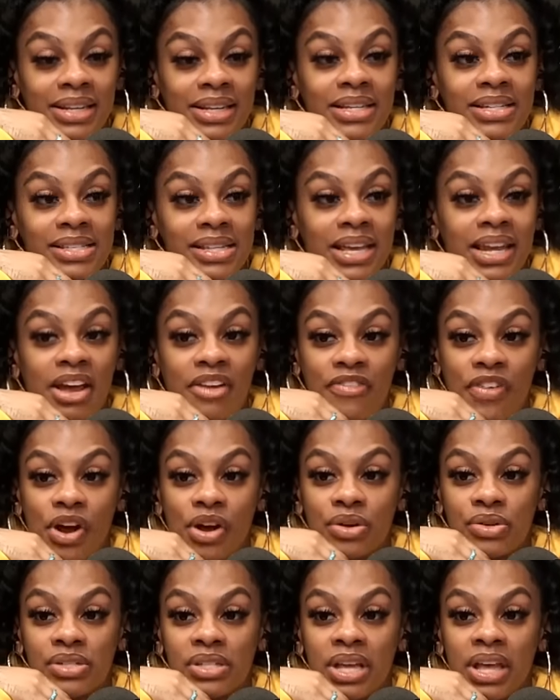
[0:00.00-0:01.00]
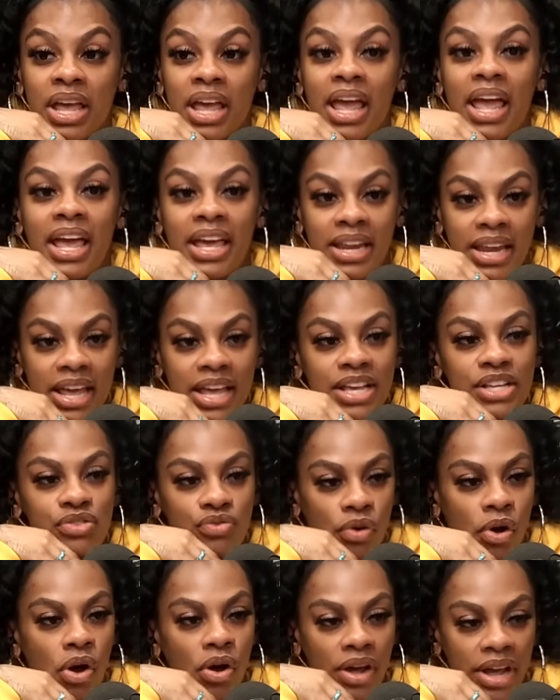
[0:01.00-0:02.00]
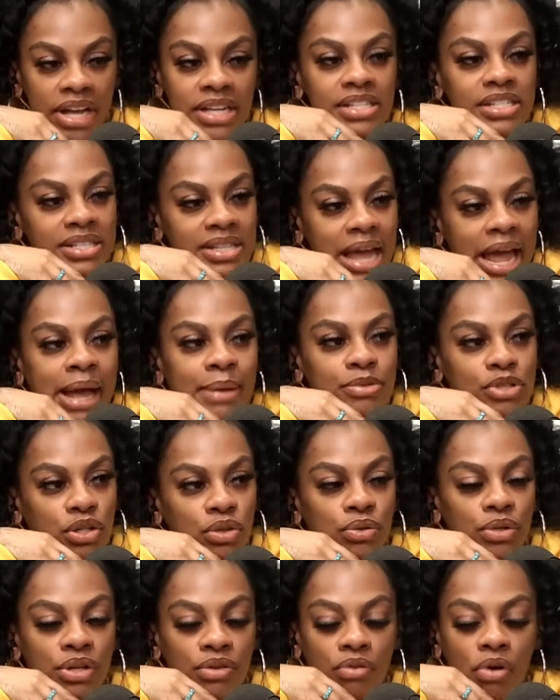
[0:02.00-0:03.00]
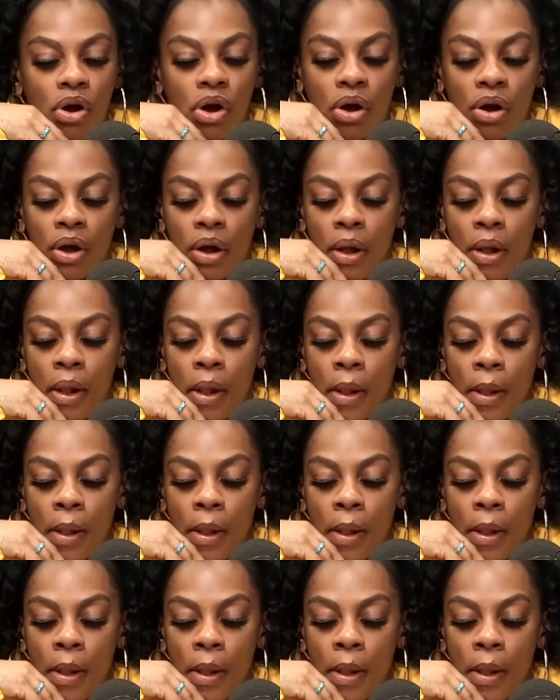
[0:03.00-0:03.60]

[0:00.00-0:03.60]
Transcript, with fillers: I did say that first. That. Yeah. It is wrong. It's mm-hmm. absolutely wrong. Mm-hmm.